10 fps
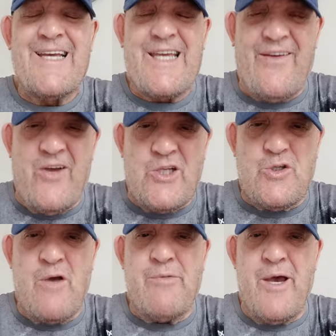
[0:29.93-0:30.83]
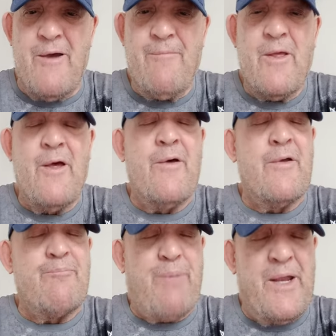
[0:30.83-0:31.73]
Give it to him, yeah?
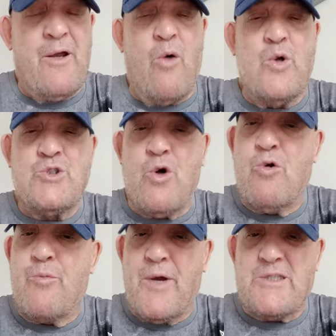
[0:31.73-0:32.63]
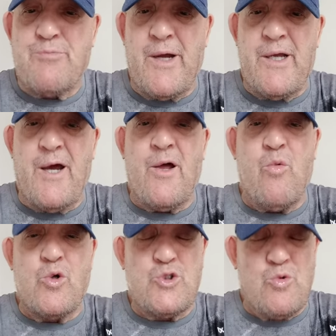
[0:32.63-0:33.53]
Ben, I wish you all the best, mate. And I
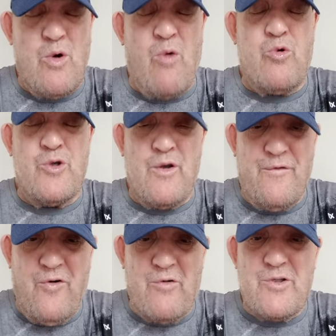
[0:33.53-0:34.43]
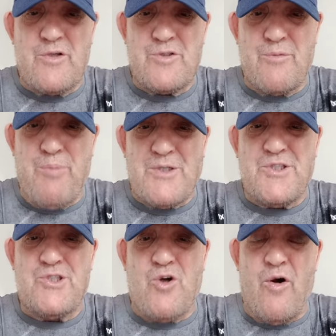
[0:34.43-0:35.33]
want you to bash
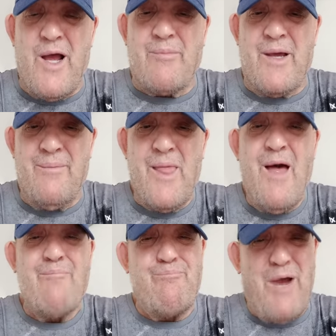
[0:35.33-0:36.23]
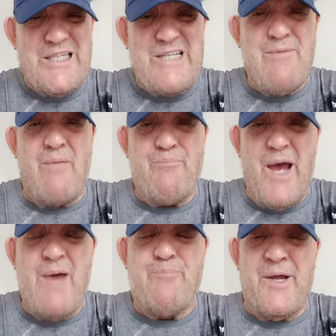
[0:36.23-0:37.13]
this guy up, yeah? Bash him up
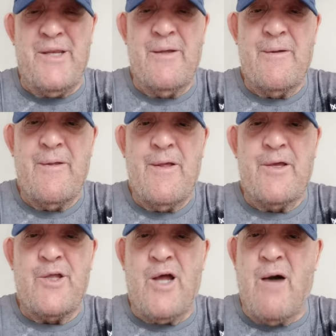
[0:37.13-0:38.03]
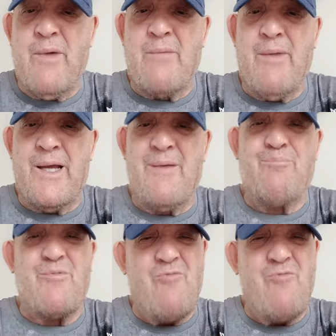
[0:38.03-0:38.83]
bad, Ben. You know what I mean, mate?